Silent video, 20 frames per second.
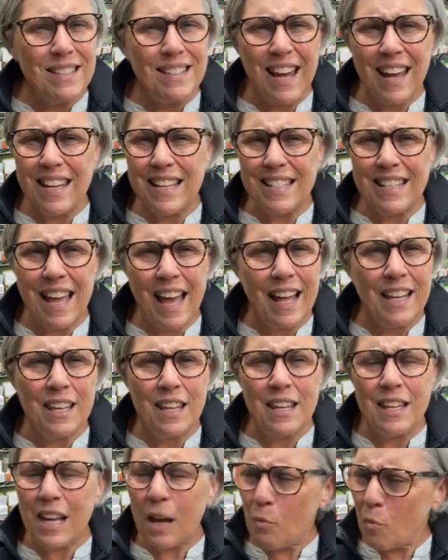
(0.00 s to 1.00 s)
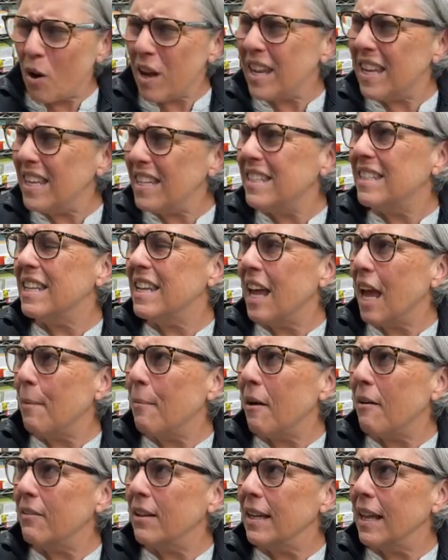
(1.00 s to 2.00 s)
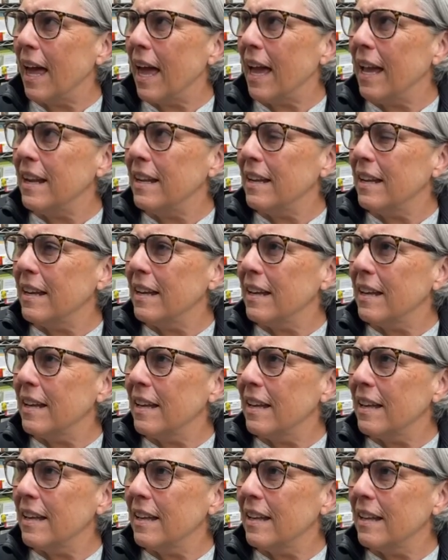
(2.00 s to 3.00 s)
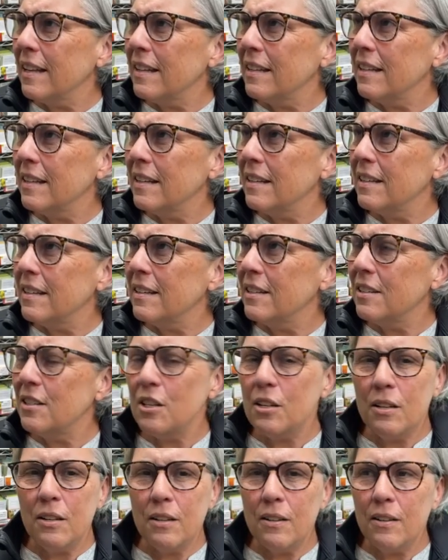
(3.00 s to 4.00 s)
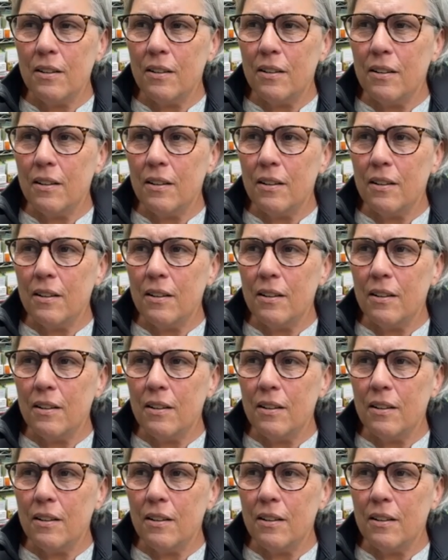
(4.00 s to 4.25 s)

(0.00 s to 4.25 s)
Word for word: That's not exactly the name. What is the name of it, Lane? Um,